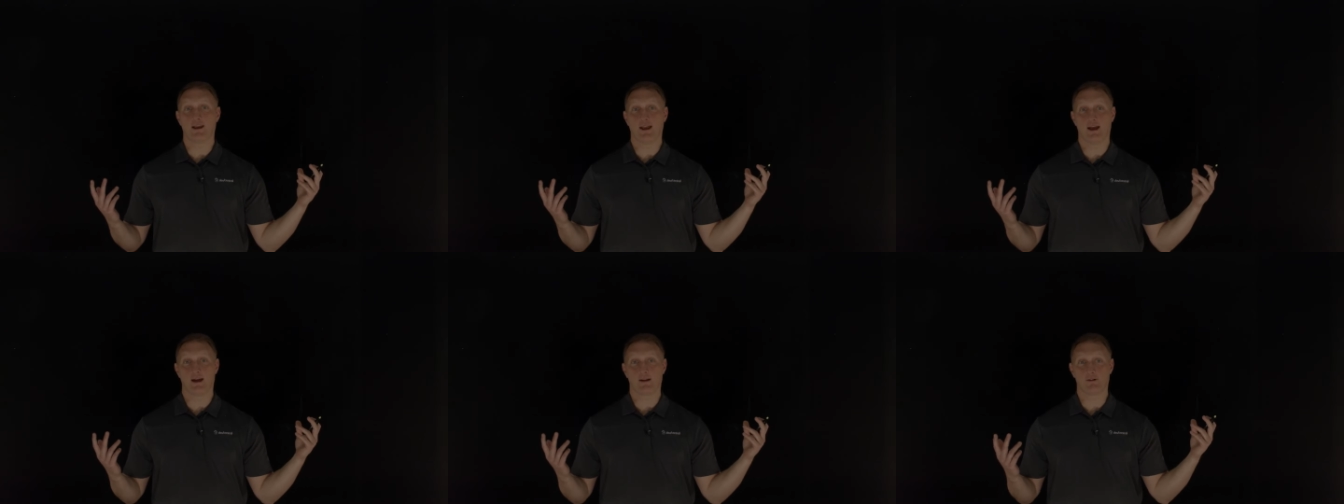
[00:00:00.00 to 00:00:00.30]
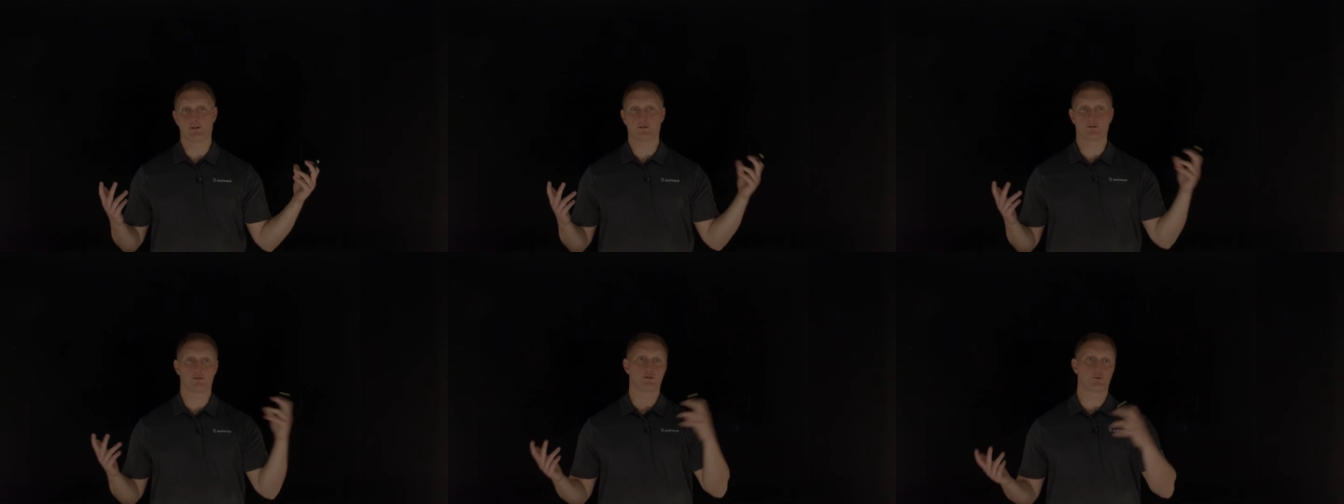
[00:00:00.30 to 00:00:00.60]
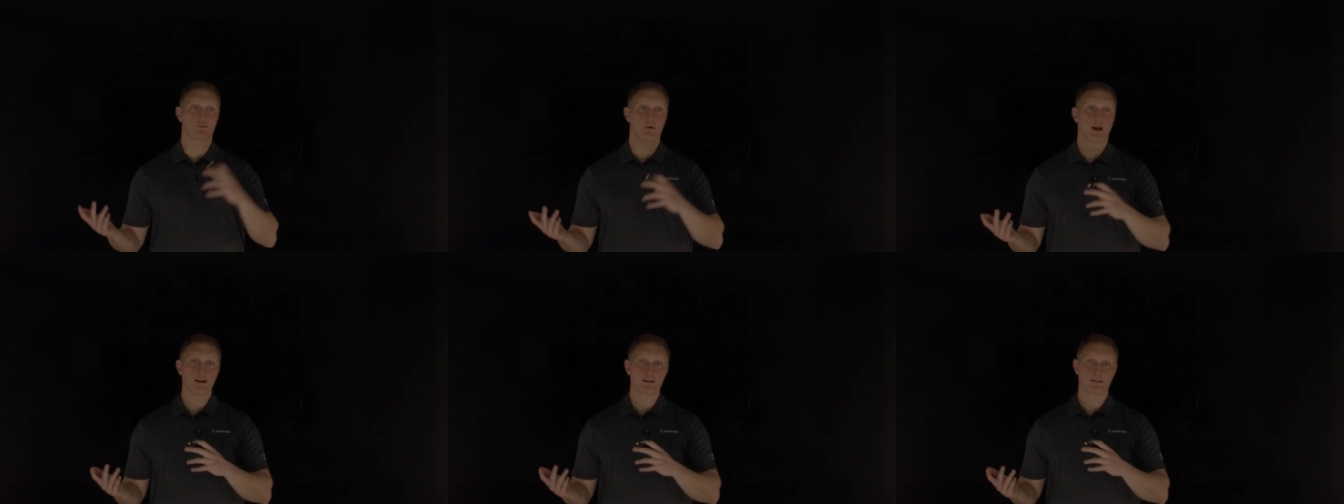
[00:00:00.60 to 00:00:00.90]
headers or
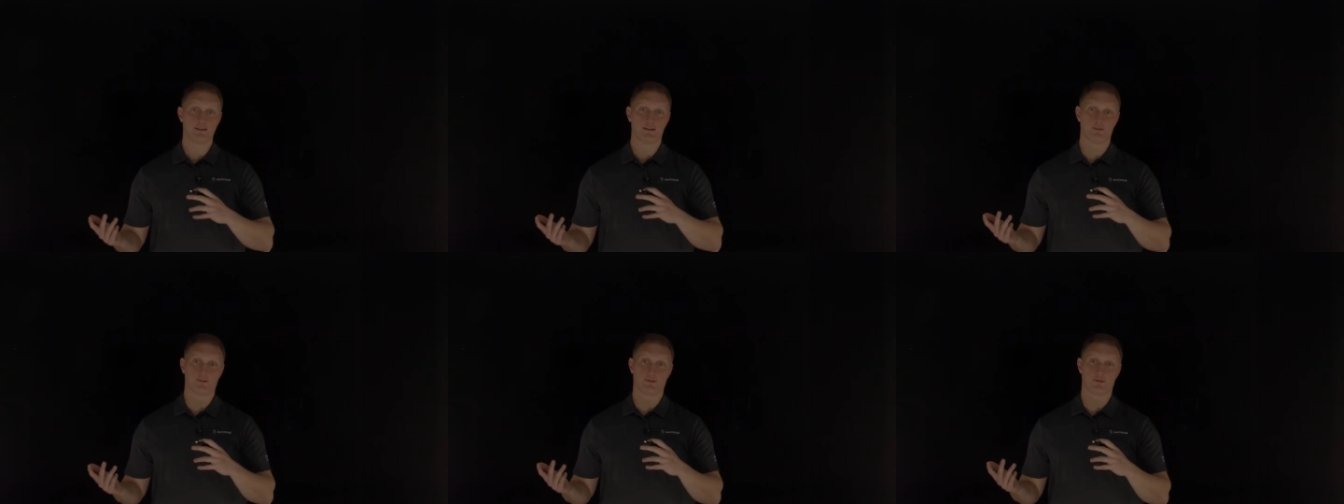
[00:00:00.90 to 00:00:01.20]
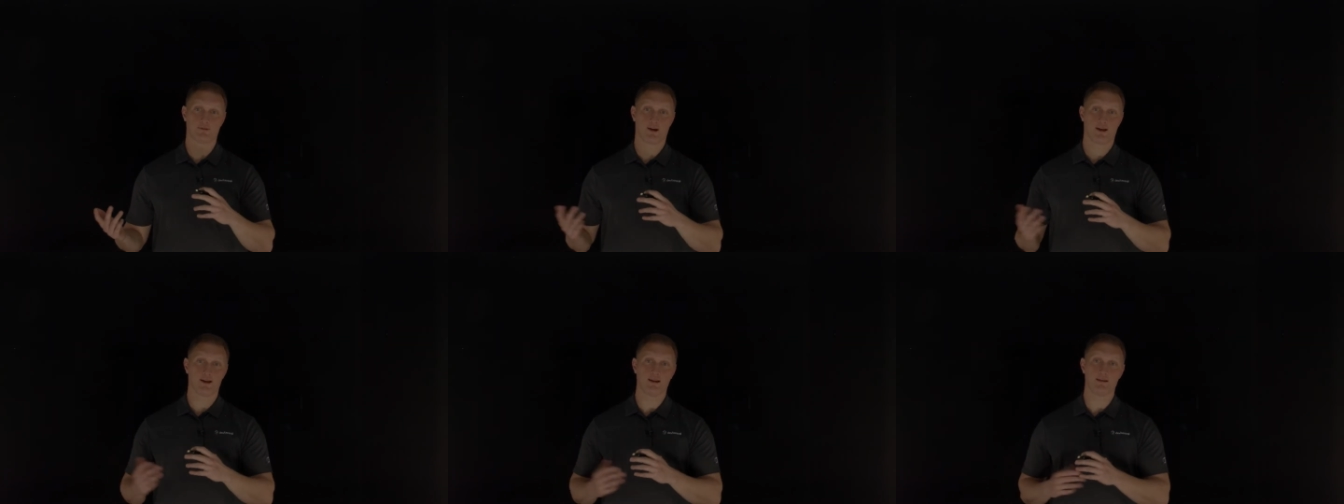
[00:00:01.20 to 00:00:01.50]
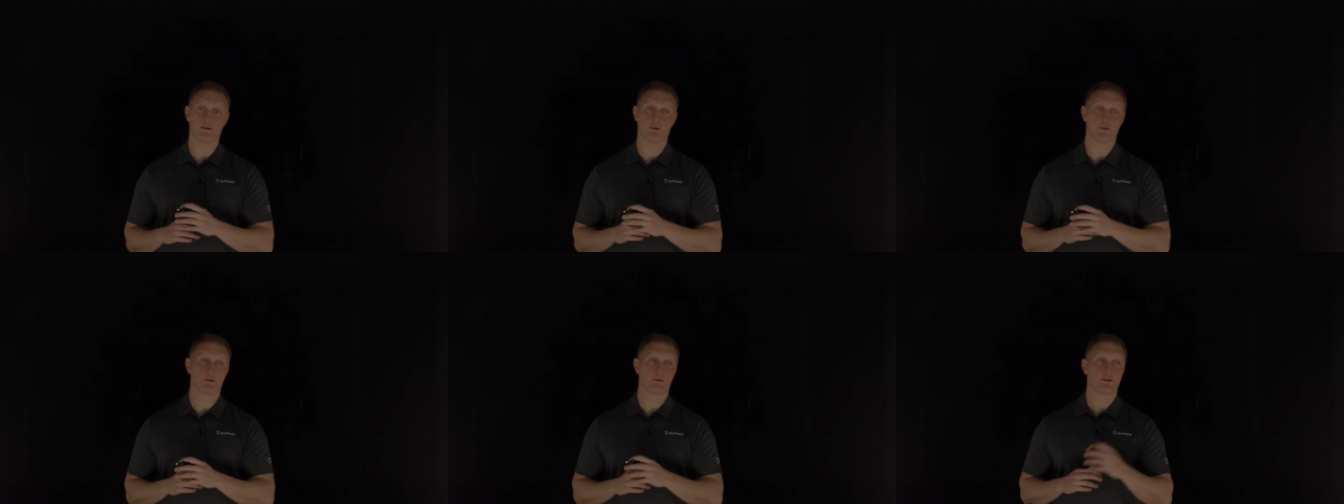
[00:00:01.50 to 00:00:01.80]
directives, right?
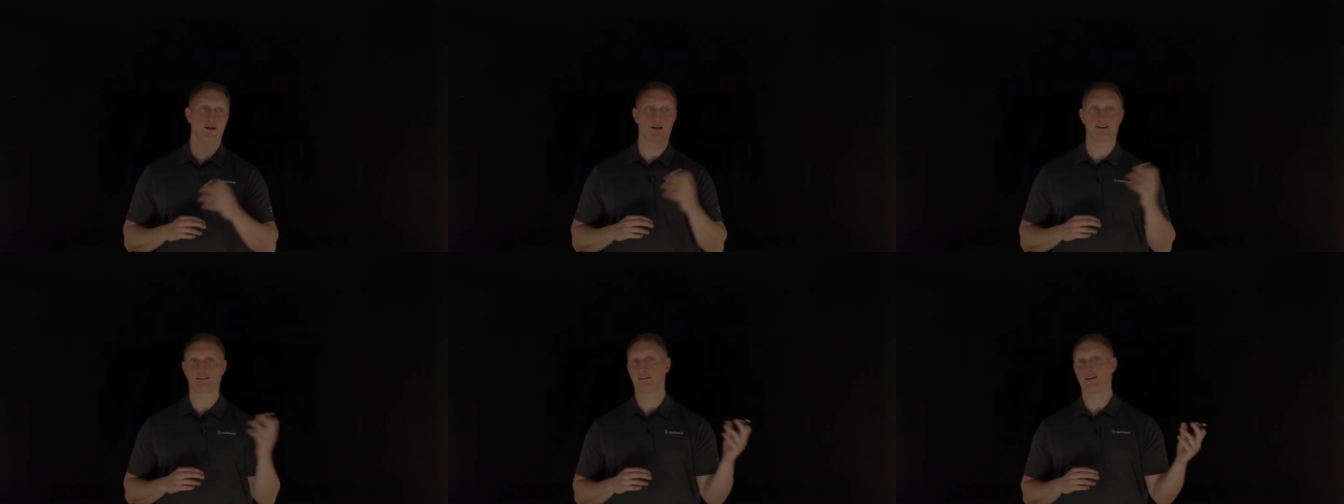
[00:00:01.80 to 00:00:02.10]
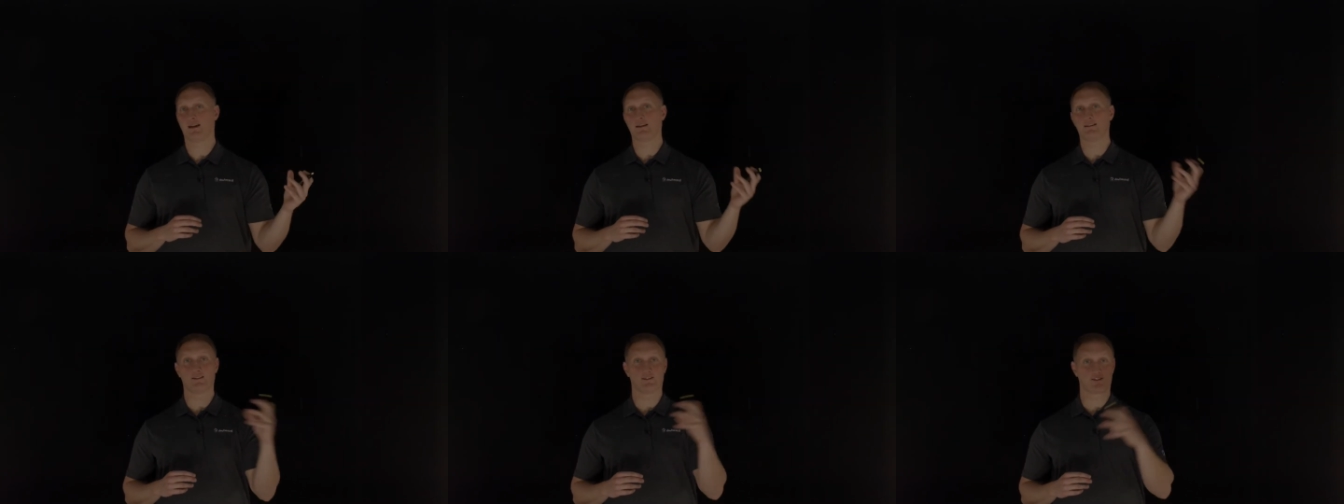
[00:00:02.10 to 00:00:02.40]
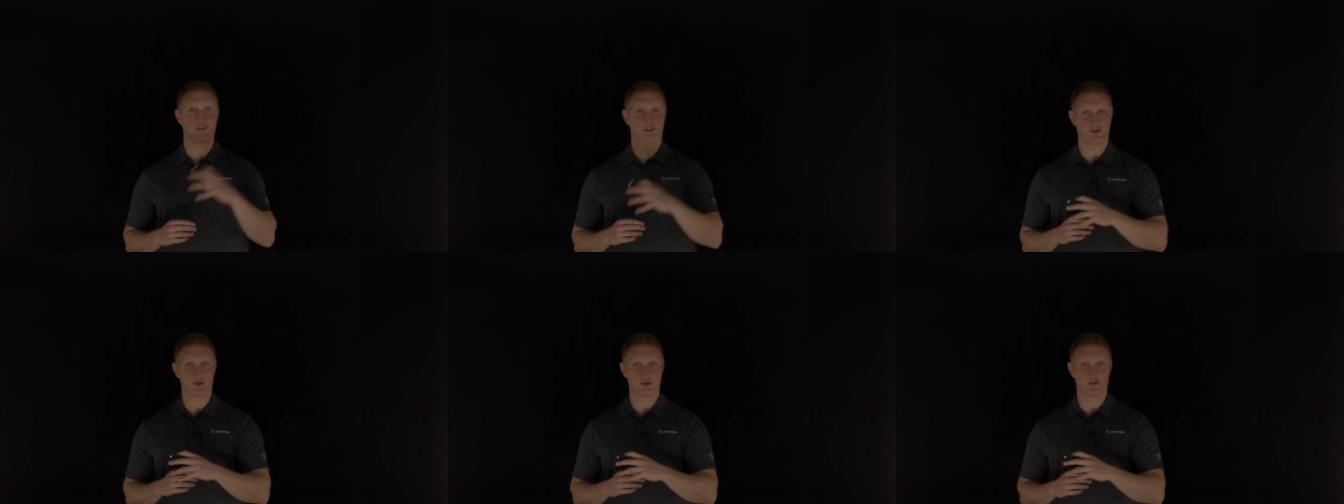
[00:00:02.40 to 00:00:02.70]
Or they're not set to
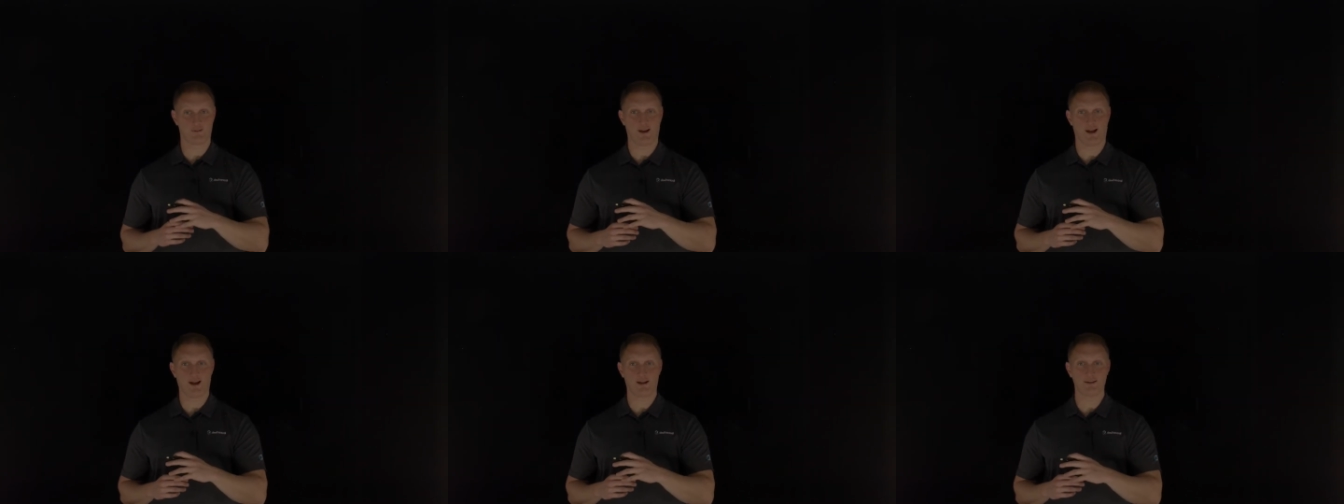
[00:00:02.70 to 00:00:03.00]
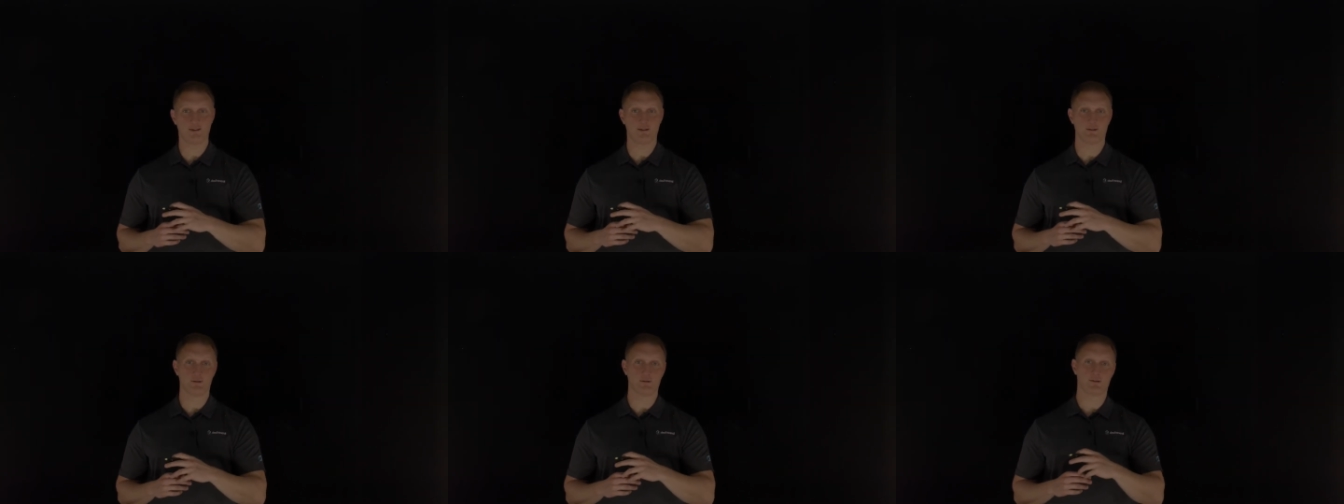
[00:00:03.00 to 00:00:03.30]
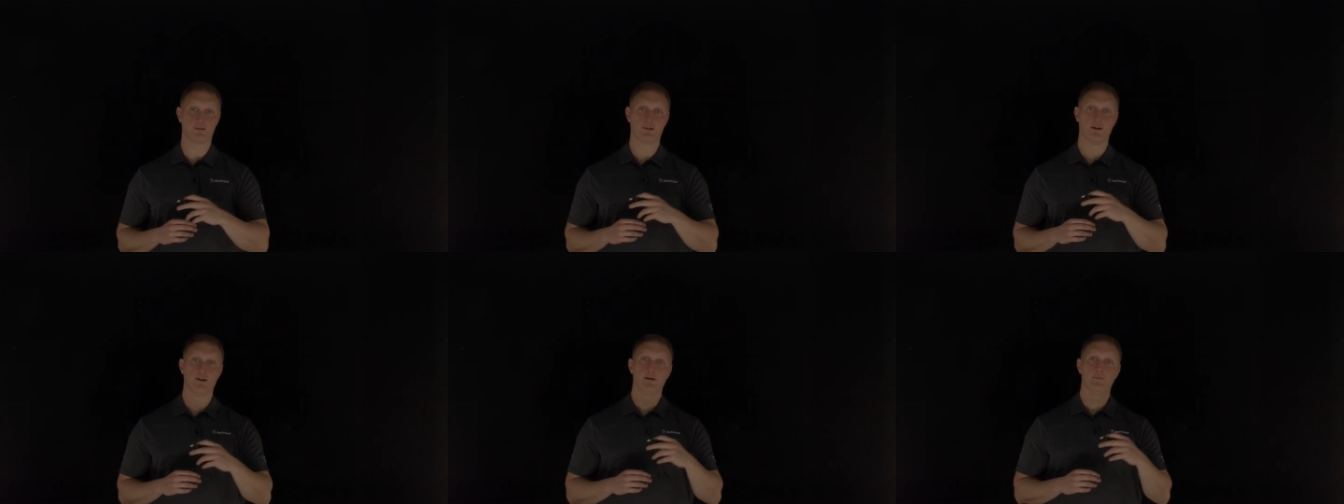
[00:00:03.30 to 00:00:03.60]
secure
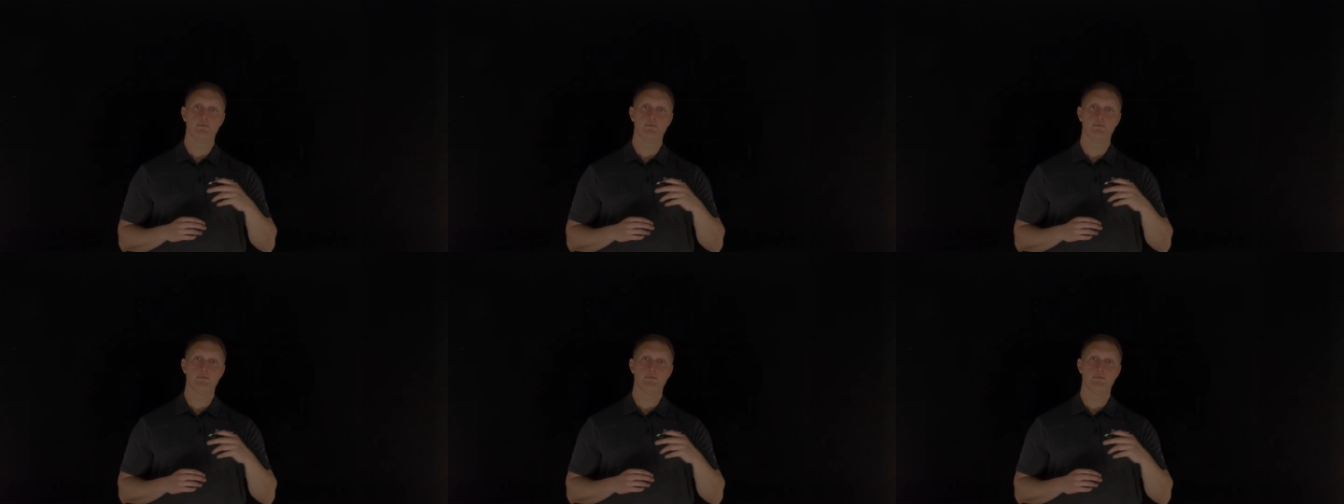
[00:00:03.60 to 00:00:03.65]
values.